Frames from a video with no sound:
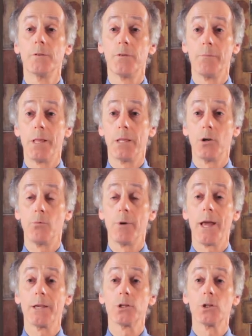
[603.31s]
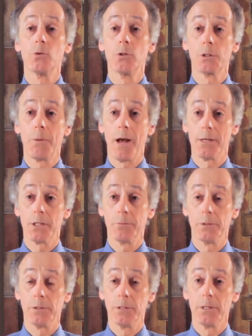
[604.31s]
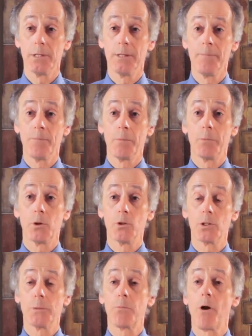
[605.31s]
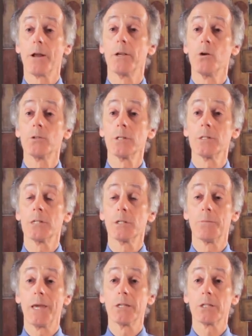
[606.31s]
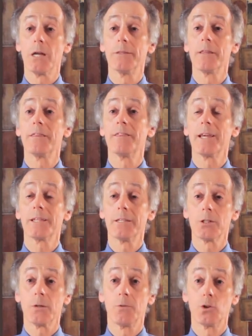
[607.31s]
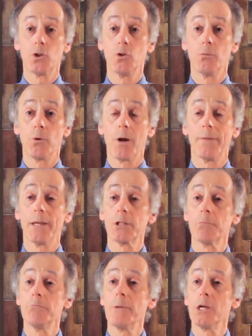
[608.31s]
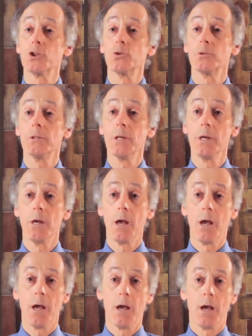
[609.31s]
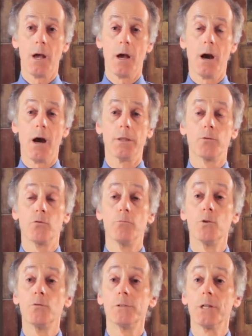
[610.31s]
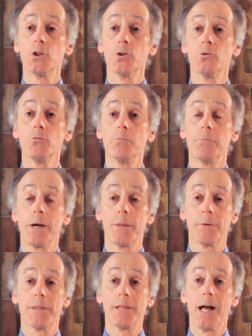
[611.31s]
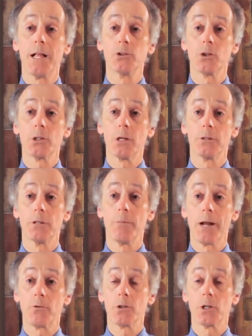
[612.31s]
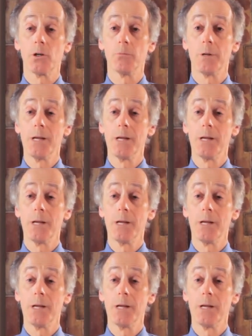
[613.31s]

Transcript: of the melanoma as soon as possible, because the prognosis is based on the thickness of the tumor, and that's measured on the removed tissue by the pathologist under the microscope.